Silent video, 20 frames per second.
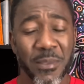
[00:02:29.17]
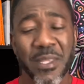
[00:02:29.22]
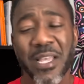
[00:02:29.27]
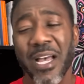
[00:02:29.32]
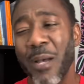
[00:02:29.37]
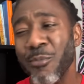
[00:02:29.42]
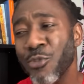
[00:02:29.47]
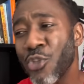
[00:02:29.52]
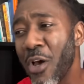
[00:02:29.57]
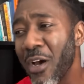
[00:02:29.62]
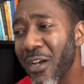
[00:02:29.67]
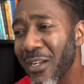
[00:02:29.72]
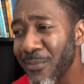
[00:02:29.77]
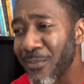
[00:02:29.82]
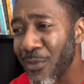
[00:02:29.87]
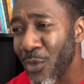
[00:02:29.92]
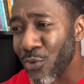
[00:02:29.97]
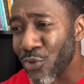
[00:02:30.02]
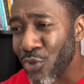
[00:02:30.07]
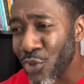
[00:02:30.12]
I'm talking
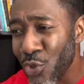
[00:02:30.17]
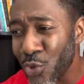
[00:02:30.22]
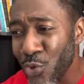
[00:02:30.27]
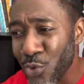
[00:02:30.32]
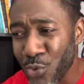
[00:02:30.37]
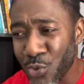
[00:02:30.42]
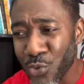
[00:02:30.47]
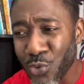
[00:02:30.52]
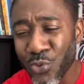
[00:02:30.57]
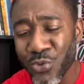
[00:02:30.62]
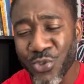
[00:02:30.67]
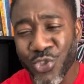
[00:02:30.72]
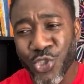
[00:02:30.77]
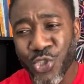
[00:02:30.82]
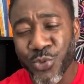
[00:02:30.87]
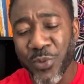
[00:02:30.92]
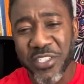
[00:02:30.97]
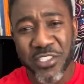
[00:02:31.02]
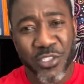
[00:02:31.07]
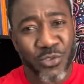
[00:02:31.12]
about you
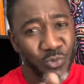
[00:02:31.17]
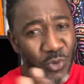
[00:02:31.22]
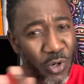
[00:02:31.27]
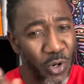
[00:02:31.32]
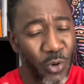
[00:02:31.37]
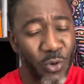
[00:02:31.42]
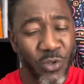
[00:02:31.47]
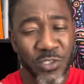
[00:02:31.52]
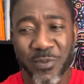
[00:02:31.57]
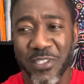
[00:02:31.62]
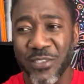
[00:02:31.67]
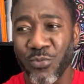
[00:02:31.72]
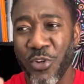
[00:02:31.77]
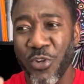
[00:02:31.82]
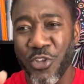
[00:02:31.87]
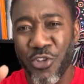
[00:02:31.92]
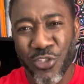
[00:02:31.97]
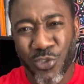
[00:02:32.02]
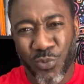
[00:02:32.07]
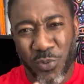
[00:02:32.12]
switching roles, because when
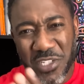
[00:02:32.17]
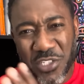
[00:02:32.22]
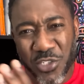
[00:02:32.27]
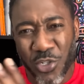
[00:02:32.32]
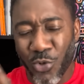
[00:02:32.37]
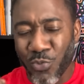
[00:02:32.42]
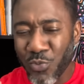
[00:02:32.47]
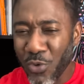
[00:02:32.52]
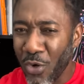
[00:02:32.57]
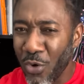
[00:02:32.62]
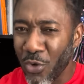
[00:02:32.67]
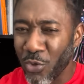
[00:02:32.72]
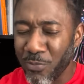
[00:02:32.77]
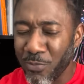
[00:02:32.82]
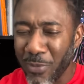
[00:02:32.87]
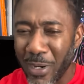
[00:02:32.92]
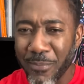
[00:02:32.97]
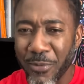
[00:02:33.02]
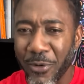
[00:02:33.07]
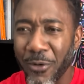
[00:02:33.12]
you switch that role,
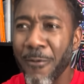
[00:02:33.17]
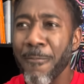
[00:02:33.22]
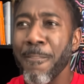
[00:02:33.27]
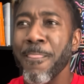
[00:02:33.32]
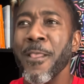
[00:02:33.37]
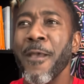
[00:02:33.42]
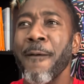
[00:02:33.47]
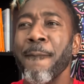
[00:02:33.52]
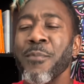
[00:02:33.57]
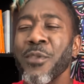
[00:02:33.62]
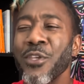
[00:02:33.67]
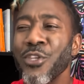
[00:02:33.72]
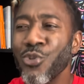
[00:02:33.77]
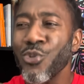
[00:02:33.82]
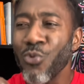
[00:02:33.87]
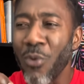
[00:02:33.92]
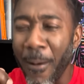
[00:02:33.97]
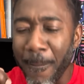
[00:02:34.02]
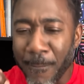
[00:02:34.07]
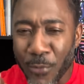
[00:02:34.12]
remember, you
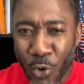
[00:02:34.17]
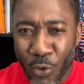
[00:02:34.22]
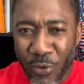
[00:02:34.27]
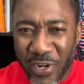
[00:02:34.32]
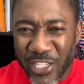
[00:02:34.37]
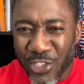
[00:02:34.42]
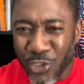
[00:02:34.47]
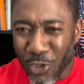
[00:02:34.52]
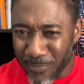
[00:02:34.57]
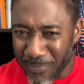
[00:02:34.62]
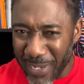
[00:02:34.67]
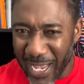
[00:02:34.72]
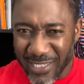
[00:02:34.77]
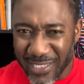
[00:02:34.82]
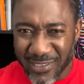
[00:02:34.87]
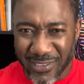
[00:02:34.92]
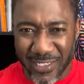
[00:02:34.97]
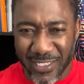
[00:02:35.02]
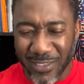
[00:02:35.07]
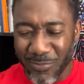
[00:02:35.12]
are more in your
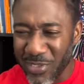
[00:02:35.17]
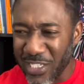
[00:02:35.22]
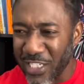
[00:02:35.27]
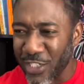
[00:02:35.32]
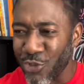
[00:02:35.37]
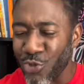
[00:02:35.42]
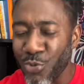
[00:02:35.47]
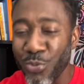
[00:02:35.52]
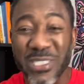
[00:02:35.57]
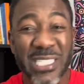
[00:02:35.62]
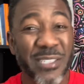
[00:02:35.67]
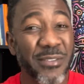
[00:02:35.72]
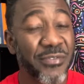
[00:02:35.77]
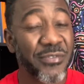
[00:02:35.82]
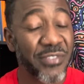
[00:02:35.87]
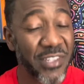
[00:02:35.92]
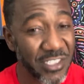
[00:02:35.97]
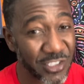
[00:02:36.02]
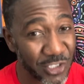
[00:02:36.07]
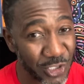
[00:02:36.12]
masculine because you will never
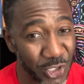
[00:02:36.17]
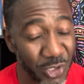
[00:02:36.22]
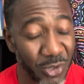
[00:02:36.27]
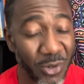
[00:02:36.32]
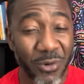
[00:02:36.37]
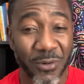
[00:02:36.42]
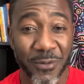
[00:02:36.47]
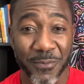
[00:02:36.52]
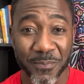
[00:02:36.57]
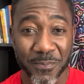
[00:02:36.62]
feel secure.